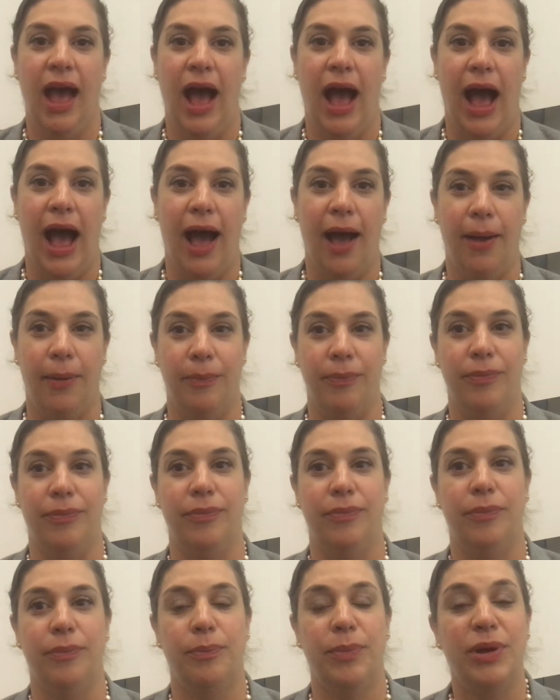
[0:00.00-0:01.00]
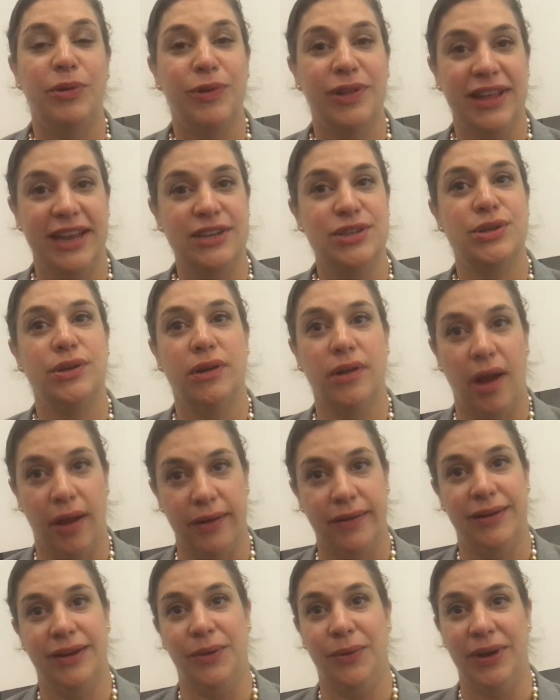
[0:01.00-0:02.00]
But relational
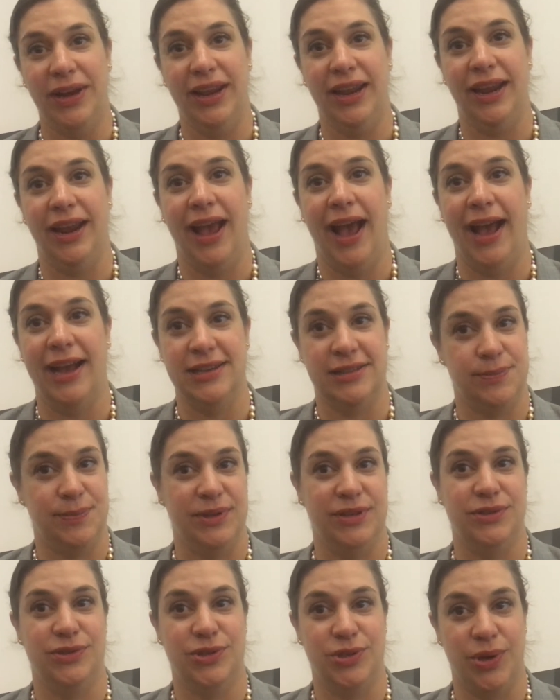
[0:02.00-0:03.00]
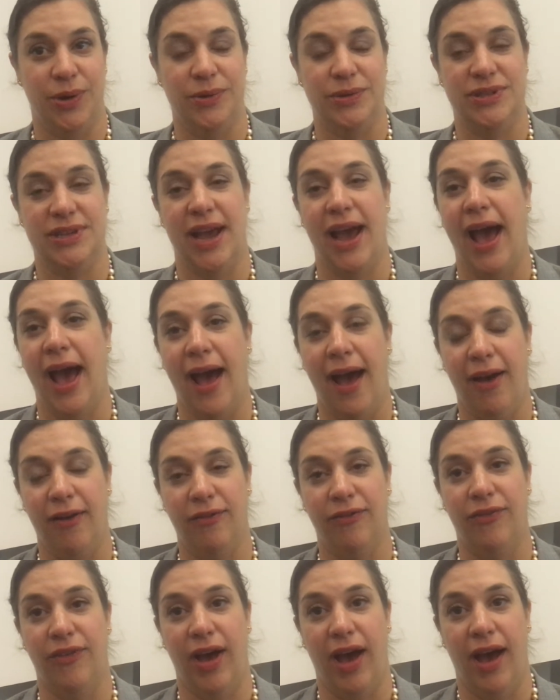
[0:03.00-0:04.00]
continuity has been shown to have,